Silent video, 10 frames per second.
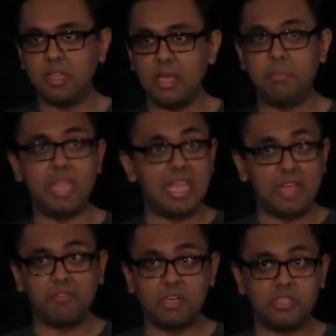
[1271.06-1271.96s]
with them. They
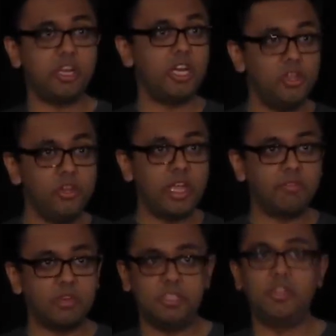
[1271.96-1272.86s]
get frustrated, you
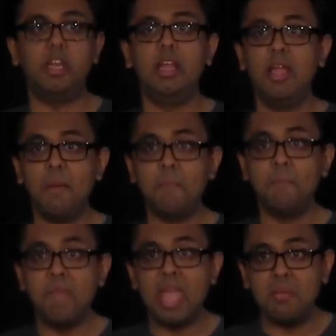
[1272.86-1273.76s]
get frustrated.
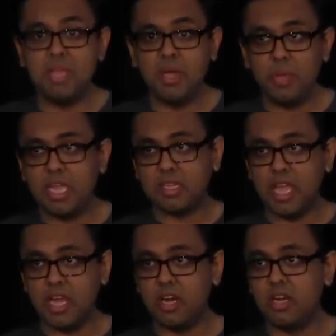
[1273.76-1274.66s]
Maybe a week
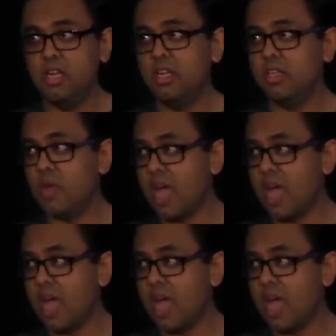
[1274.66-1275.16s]
later, you